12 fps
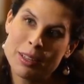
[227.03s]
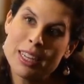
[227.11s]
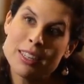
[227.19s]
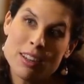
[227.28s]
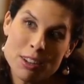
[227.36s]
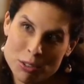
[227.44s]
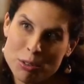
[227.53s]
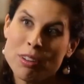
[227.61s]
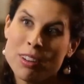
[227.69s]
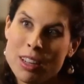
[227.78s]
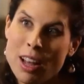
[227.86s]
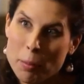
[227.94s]

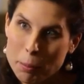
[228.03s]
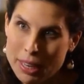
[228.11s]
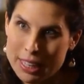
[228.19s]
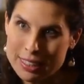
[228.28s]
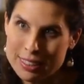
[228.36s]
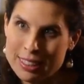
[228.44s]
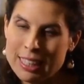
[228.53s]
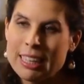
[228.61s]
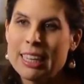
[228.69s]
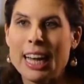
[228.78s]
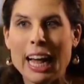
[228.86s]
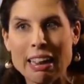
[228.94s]
industrial complex.
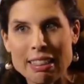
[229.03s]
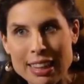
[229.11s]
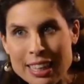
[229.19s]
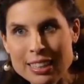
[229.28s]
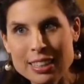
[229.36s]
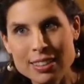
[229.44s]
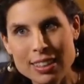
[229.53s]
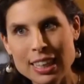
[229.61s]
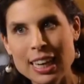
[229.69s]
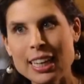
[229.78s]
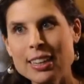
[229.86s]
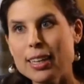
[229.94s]
And this is a
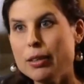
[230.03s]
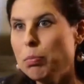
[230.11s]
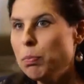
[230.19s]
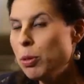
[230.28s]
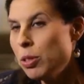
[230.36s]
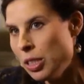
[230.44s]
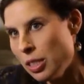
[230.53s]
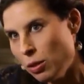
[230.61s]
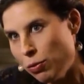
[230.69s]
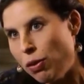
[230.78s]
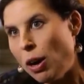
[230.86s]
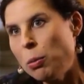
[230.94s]
clan that pushes
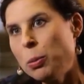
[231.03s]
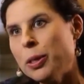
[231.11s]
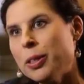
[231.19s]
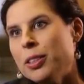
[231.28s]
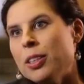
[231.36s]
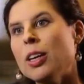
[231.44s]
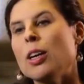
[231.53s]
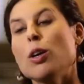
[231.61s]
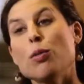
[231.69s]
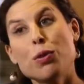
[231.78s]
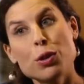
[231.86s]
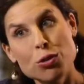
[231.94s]
forward
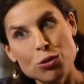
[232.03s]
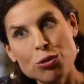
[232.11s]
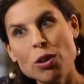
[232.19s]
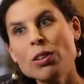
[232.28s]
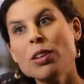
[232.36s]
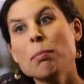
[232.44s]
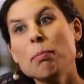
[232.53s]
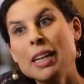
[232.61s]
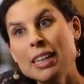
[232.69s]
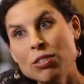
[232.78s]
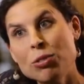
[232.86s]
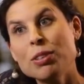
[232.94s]
for a stronger
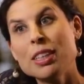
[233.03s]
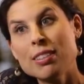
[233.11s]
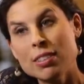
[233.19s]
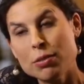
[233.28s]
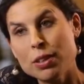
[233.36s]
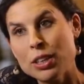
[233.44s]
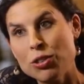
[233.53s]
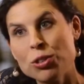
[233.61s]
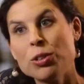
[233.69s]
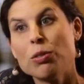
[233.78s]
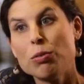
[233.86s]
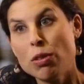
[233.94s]
military
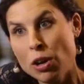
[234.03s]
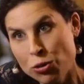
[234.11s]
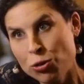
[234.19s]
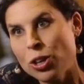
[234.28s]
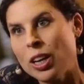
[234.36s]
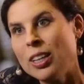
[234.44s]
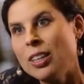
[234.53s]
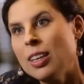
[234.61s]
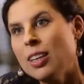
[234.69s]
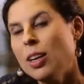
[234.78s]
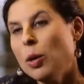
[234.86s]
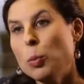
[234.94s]
intervention of Russia,
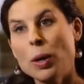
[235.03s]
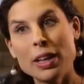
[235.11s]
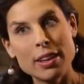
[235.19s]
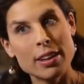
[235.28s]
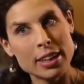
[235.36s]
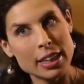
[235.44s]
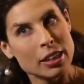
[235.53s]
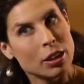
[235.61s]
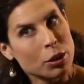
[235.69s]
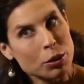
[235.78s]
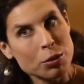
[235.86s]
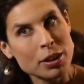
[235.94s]
whether in
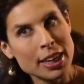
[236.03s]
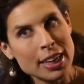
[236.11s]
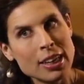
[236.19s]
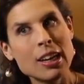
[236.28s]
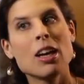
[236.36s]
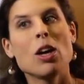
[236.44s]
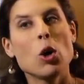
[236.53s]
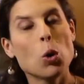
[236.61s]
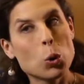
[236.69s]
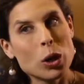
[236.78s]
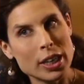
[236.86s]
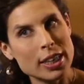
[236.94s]
Ukraine
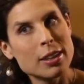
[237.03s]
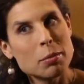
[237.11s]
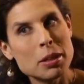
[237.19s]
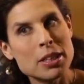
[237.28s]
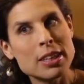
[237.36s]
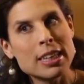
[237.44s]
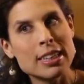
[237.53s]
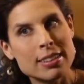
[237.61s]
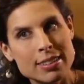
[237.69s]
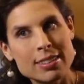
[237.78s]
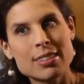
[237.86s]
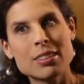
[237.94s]
or in the Middle
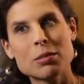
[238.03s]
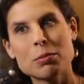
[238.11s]
East.